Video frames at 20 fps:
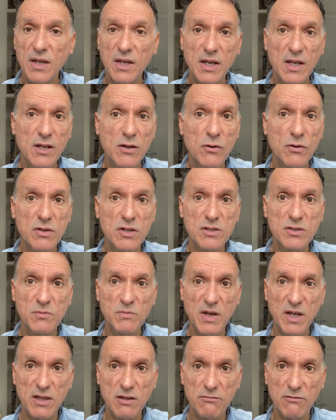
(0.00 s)
In order to
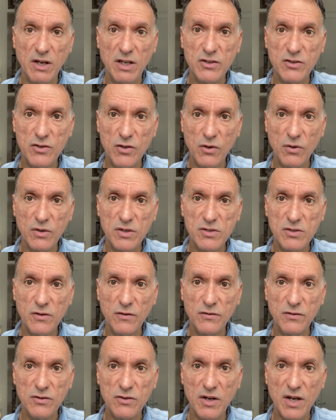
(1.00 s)
make the right choice
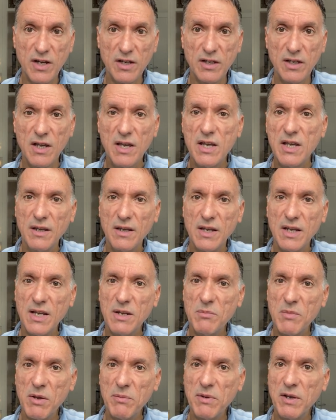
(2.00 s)
of drug, it
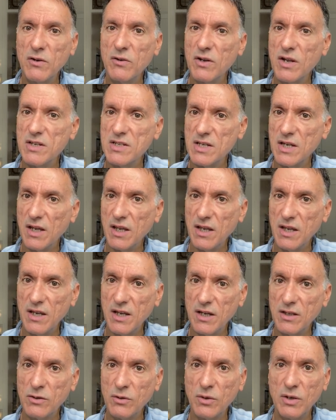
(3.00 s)
may be a good idea
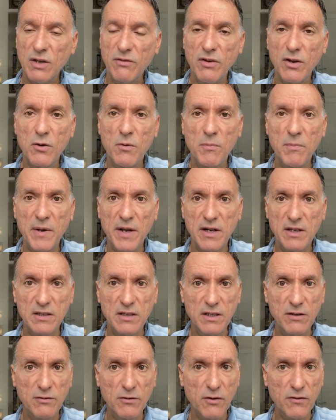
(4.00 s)
here to give a
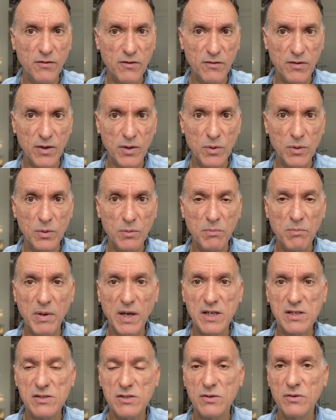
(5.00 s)
comparative overview
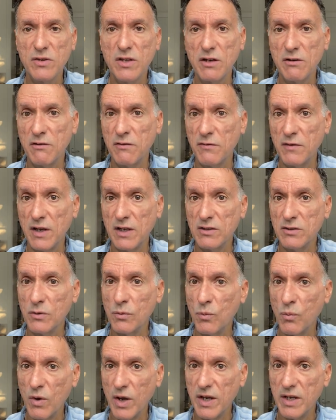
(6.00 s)
based on their effect
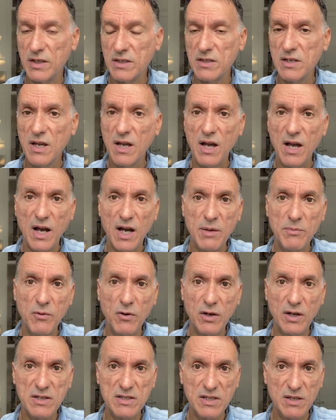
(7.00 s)
on weight,
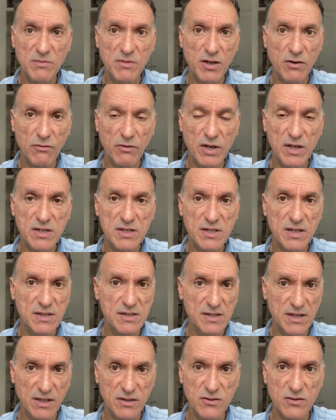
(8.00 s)
hypoglycemia risk,
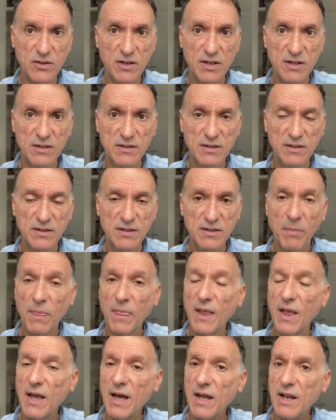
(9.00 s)
etc.
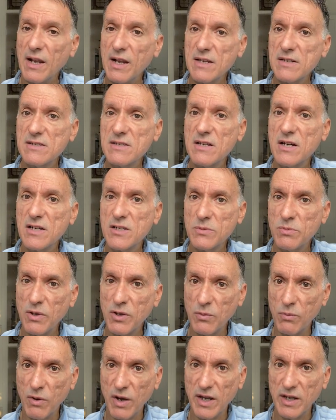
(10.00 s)
And let's start
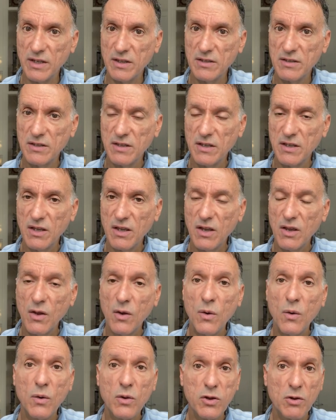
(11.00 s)
with weight.
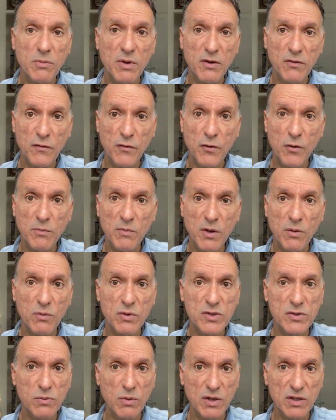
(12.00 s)
Although metformin
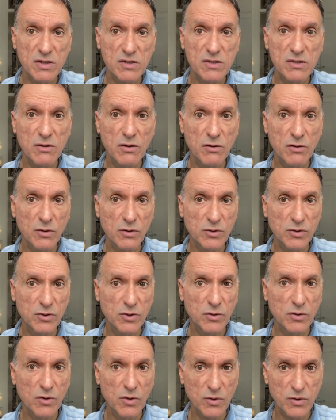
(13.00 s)
was once thought
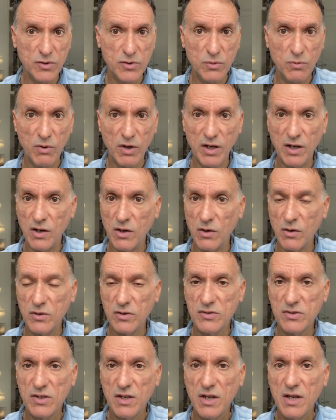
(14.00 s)
to cause weight
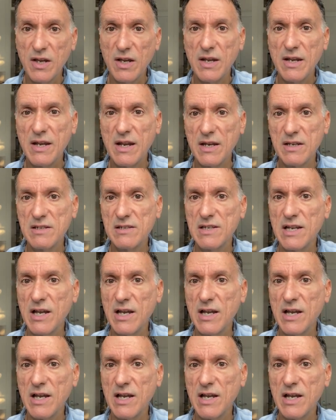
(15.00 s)
loss, NICE